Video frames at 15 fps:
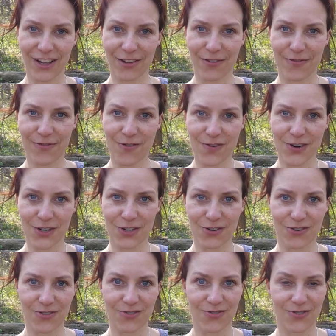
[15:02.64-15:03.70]
I look forward
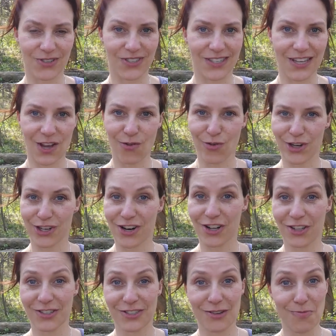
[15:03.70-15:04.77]
to seeing what
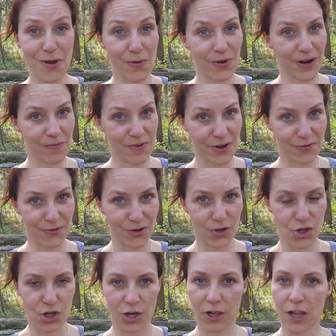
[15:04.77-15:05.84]
colors you may want to pick for
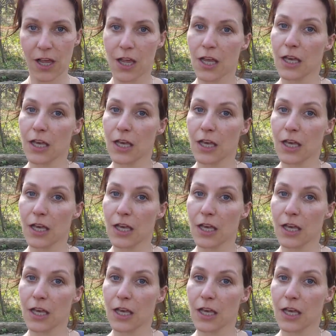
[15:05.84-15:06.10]
your shawl.